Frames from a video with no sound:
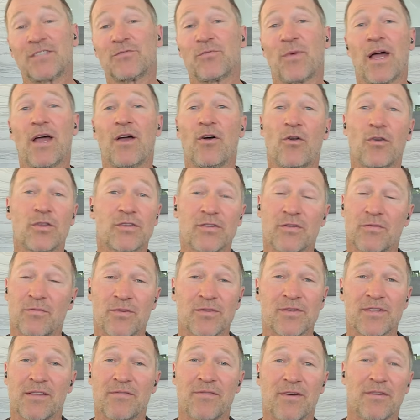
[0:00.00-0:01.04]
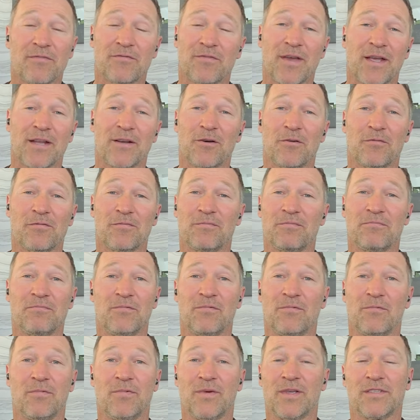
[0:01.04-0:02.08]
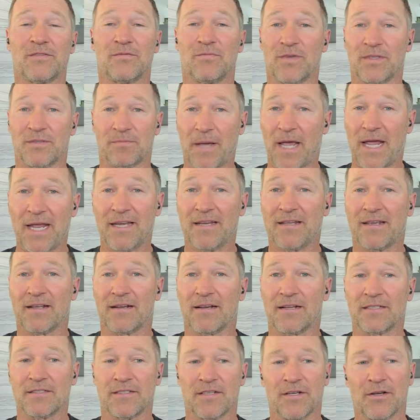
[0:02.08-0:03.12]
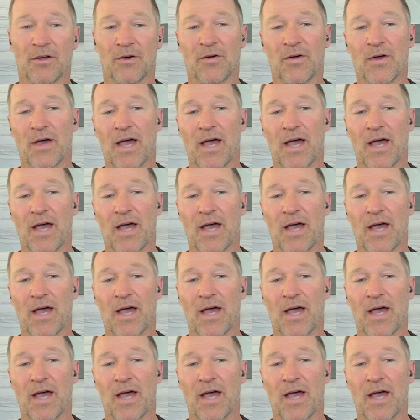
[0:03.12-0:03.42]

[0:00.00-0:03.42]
That's why I also was never a fan of with painkillers.